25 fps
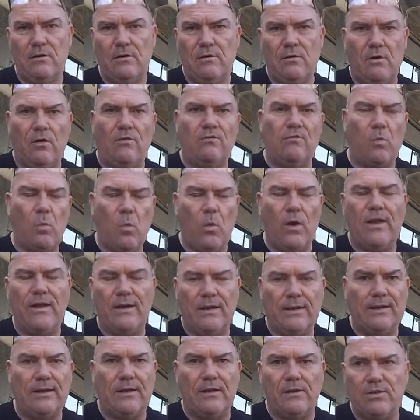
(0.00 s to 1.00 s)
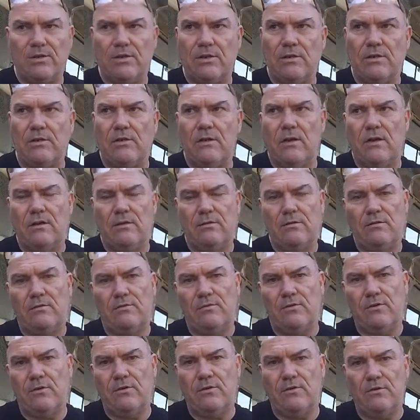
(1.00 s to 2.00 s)
like for wet lead acid and
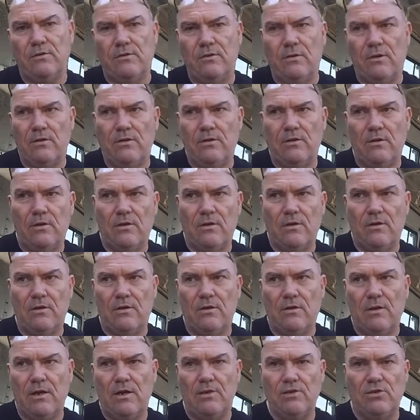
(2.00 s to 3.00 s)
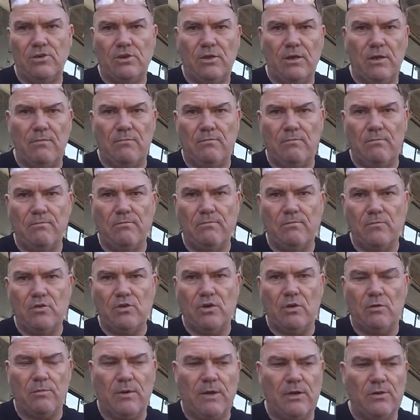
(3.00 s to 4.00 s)
for AGM
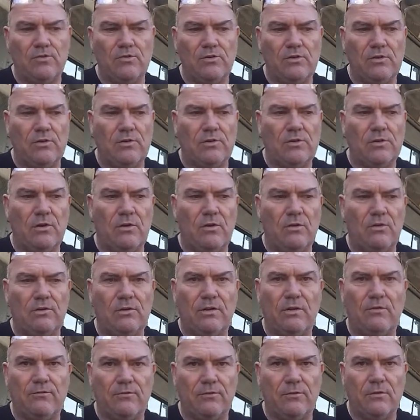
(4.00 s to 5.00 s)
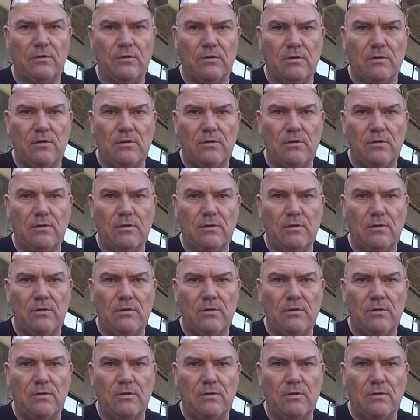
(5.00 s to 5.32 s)
gel batteries are different.